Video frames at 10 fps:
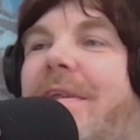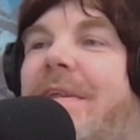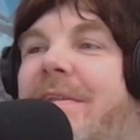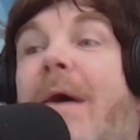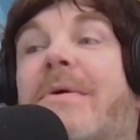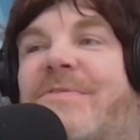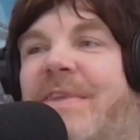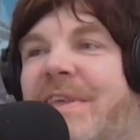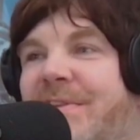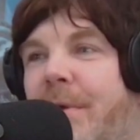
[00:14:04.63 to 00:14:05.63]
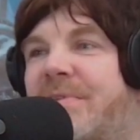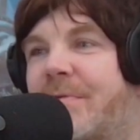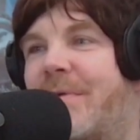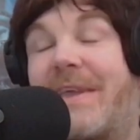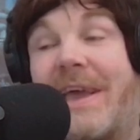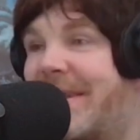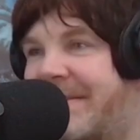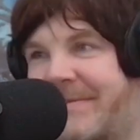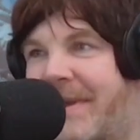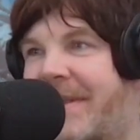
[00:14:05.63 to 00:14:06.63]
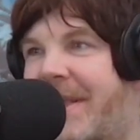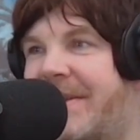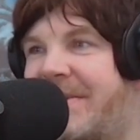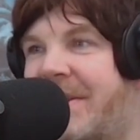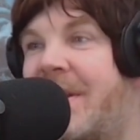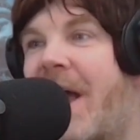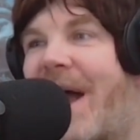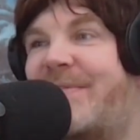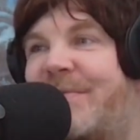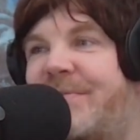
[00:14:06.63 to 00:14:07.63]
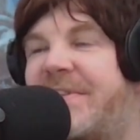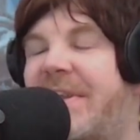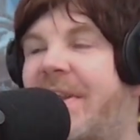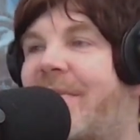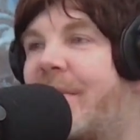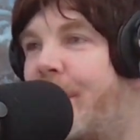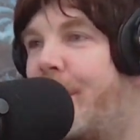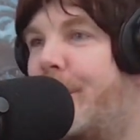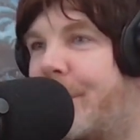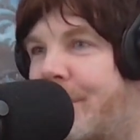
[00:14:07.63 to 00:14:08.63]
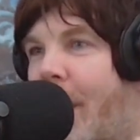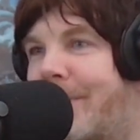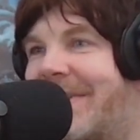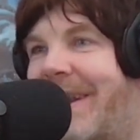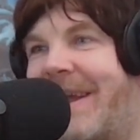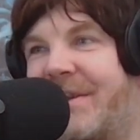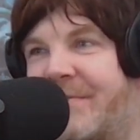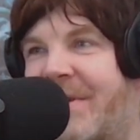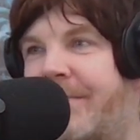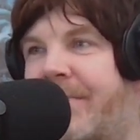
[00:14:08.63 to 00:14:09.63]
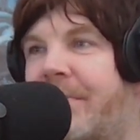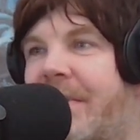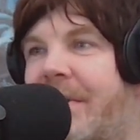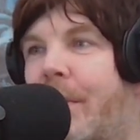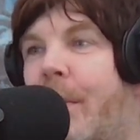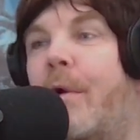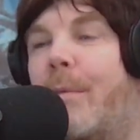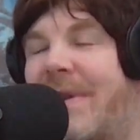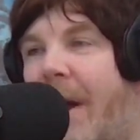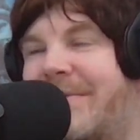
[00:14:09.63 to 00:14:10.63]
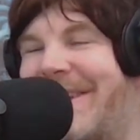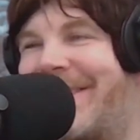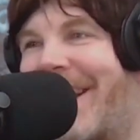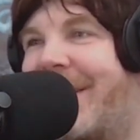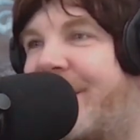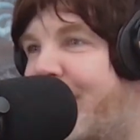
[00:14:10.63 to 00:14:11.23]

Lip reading: narratively, in terms of Rick, it is a key scene. After we've just seen like the cool, calm, and collected Rick in Bounty Law, we now see kind of the